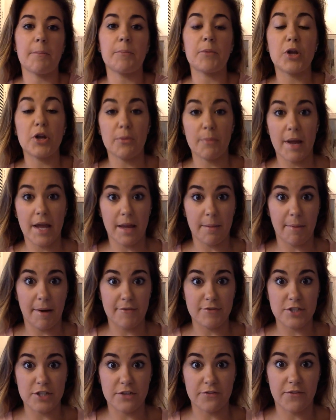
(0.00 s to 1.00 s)
your makeup
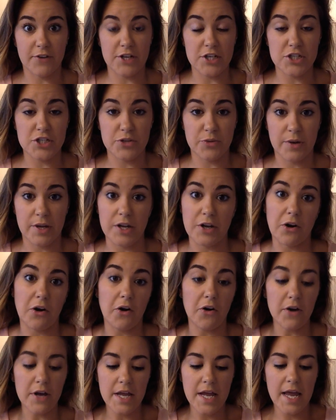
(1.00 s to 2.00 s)
after you're finished doing it
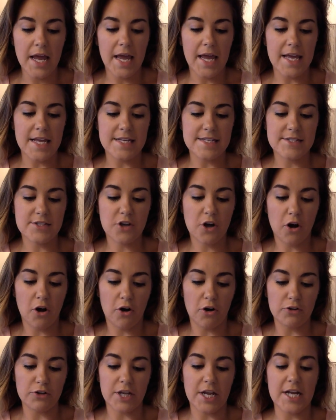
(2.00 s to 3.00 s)
all is
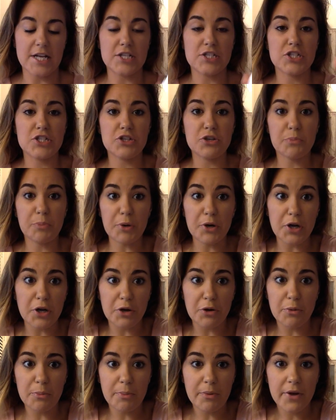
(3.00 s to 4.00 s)
called a
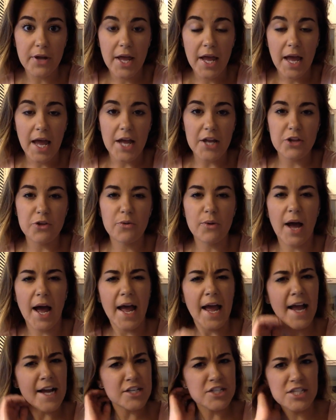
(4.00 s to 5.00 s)
SuperGoop. And
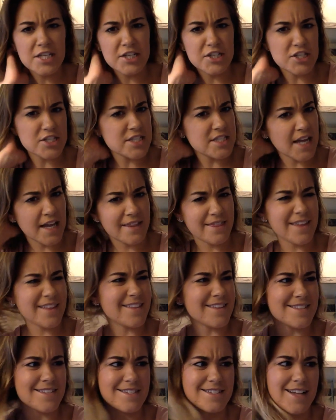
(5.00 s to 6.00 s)
I think
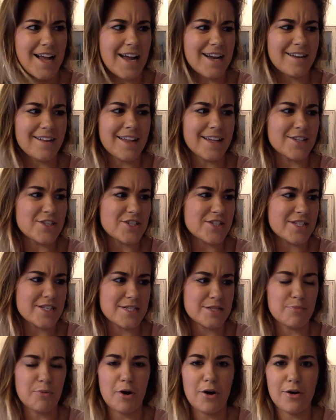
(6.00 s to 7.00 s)
this is kind of like just a
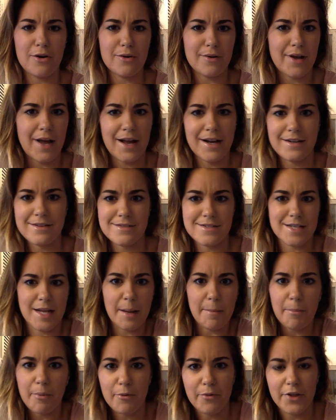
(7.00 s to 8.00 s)
small kind of
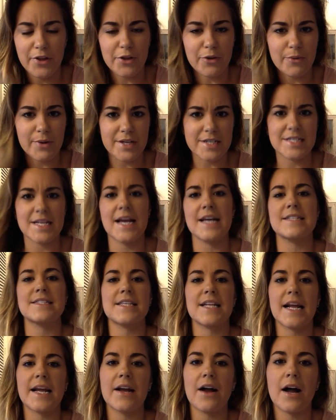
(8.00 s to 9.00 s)
sample that you can test
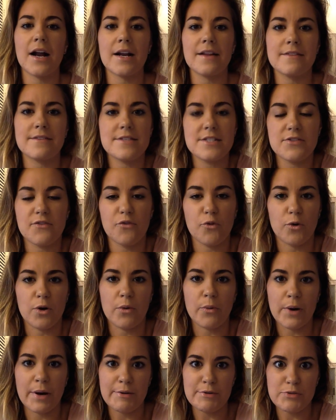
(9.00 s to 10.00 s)
that I got at
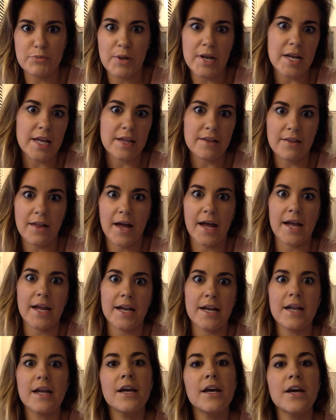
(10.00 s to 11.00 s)
Sephora when I was waiting in
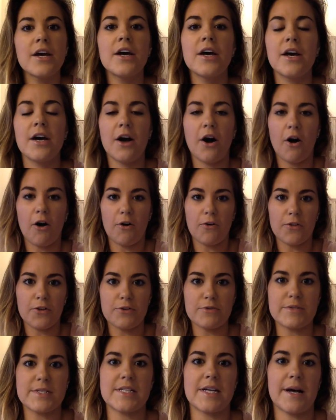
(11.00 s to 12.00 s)
line. All
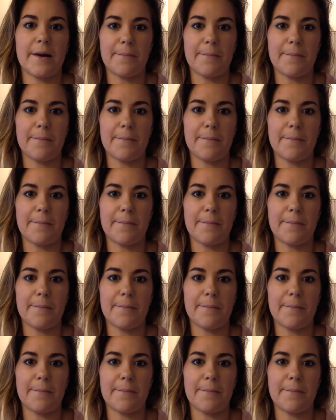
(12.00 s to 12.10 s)
those